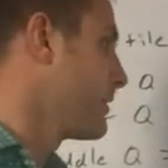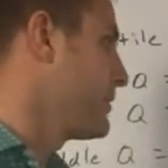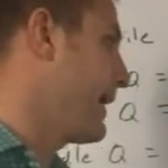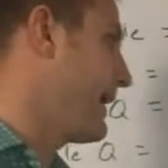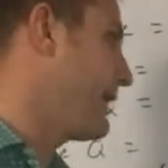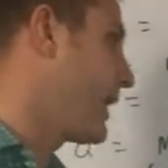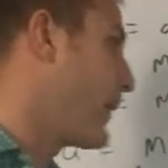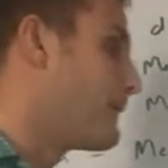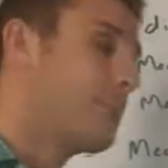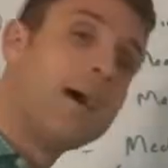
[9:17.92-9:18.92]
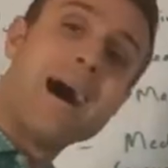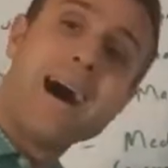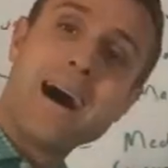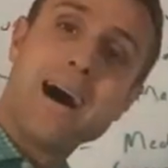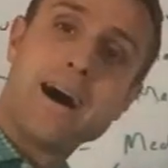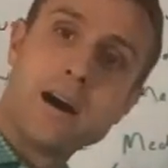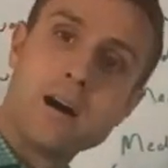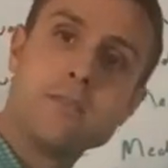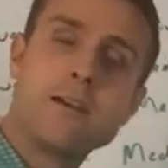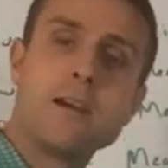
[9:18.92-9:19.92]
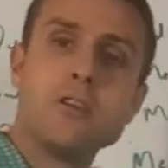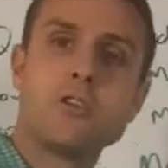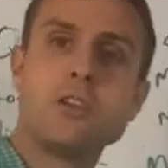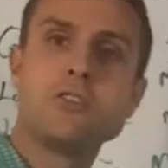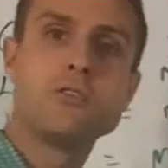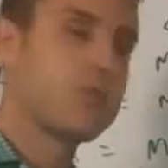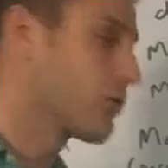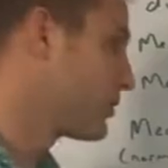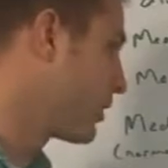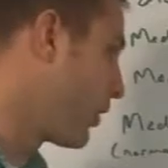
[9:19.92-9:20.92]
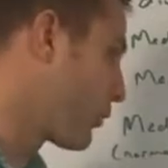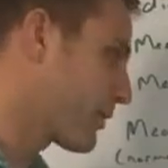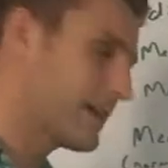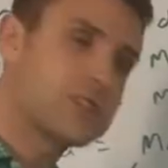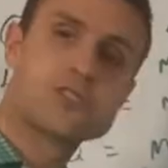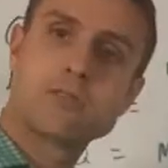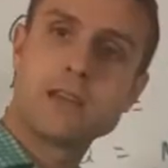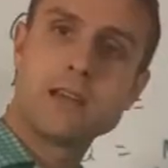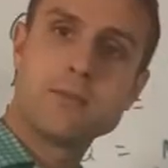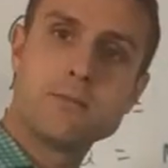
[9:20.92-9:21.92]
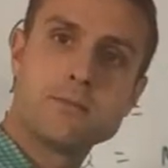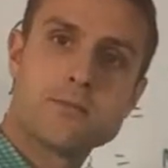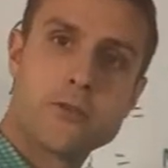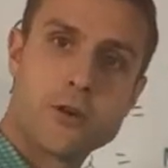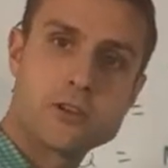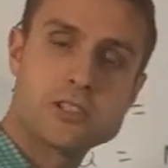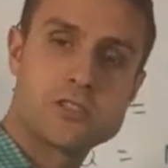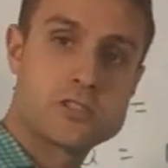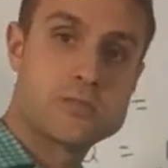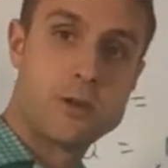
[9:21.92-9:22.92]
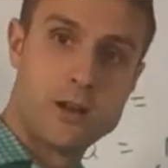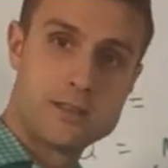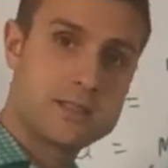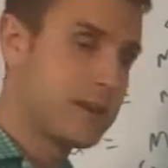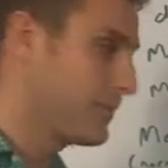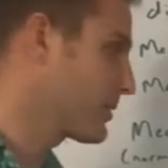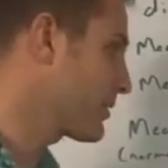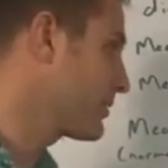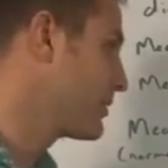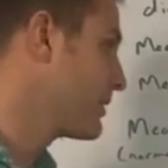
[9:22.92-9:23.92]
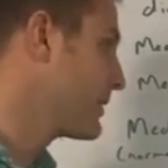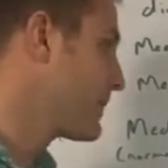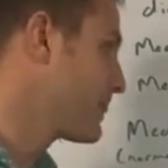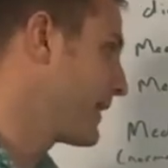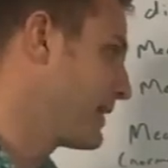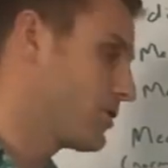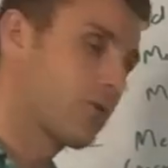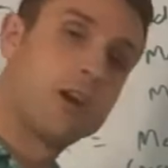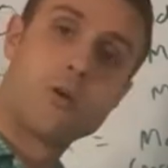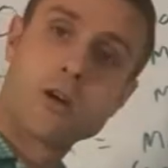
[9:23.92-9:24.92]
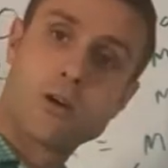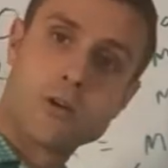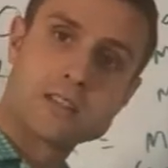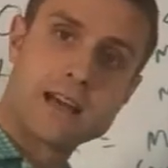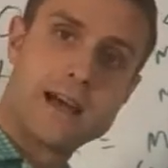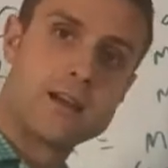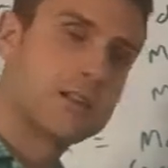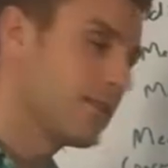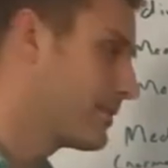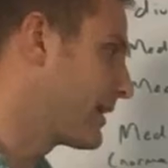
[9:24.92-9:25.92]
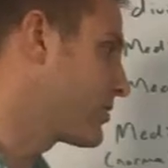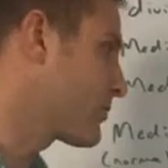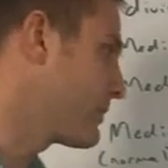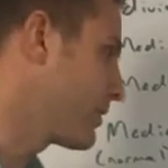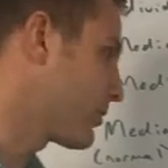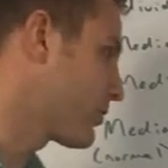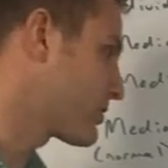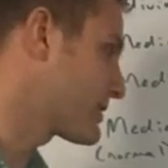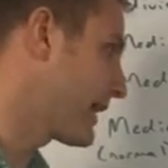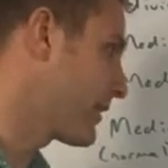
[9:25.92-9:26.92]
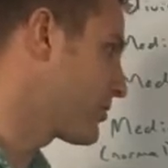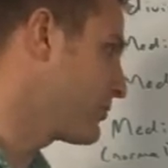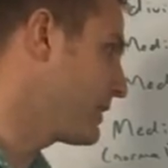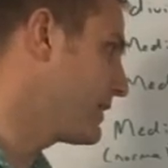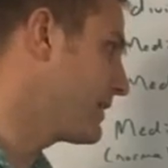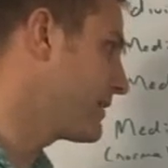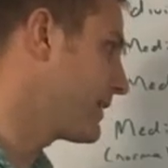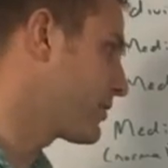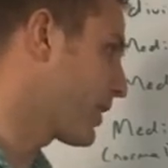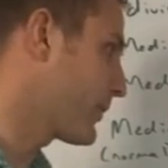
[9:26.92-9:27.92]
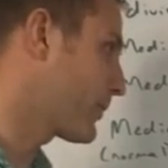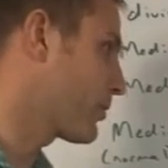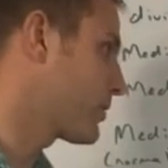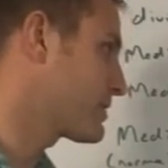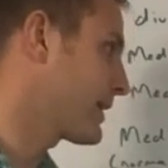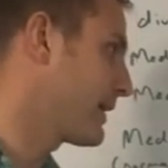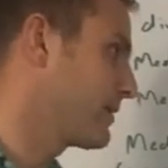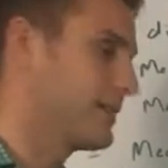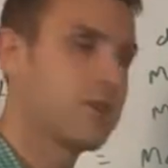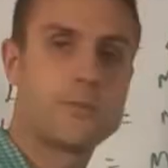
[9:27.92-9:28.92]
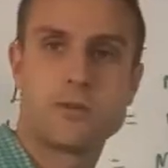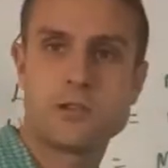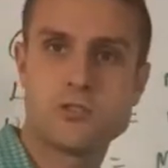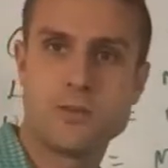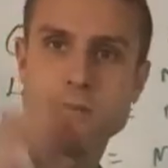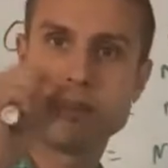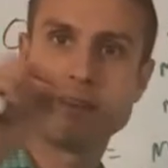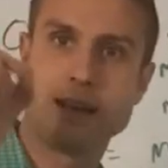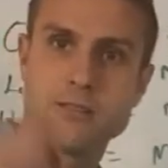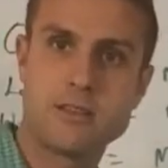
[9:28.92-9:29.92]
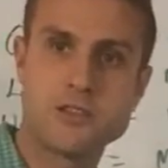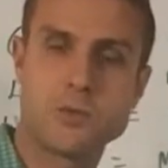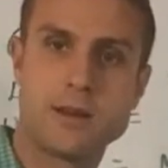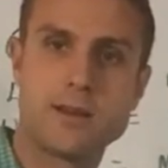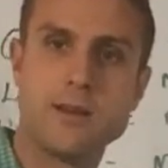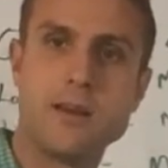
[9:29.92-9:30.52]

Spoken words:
Then above, you're going to do your lower extreme first, your smallest number. Then your lower quartile, then your middle quartile, your median, then your upper quartile, and then your upper extreme. Put a dot on each one.